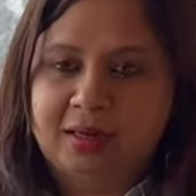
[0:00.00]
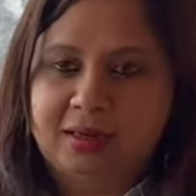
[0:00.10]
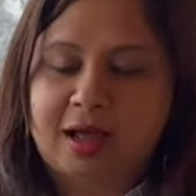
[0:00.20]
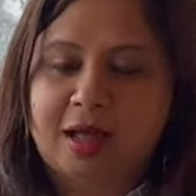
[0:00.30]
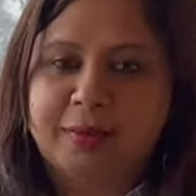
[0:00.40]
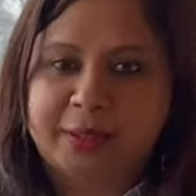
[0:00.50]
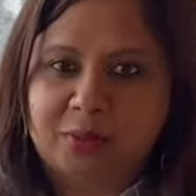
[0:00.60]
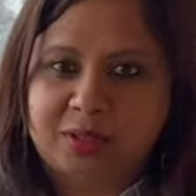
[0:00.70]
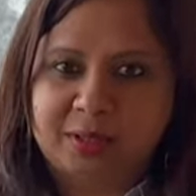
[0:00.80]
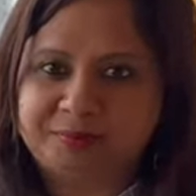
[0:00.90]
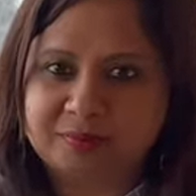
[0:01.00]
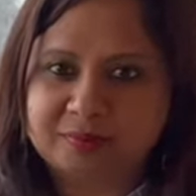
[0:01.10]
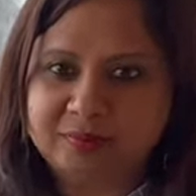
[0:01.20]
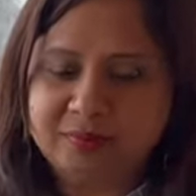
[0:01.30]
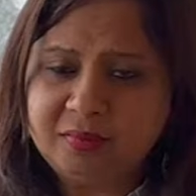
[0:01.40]
karmic work.
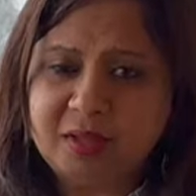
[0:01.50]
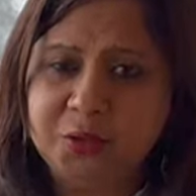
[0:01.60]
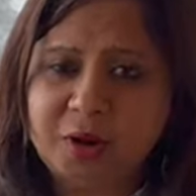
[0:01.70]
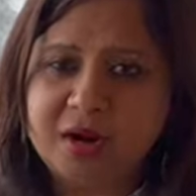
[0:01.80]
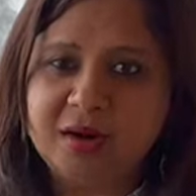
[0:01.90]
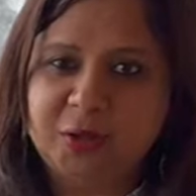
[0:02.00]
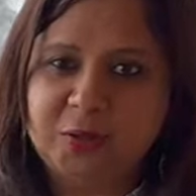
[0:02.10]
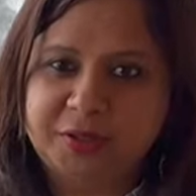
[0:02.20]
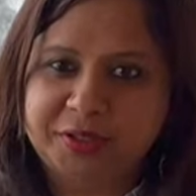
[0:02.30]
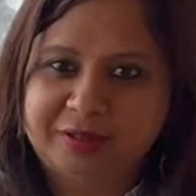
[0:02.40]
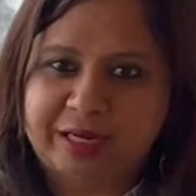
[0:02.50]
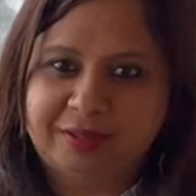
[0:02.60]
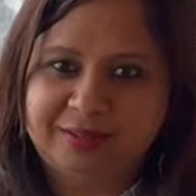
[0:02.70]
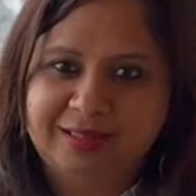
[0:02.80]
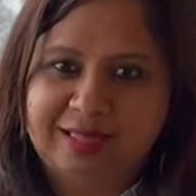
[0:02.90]
You can't undo what you've done,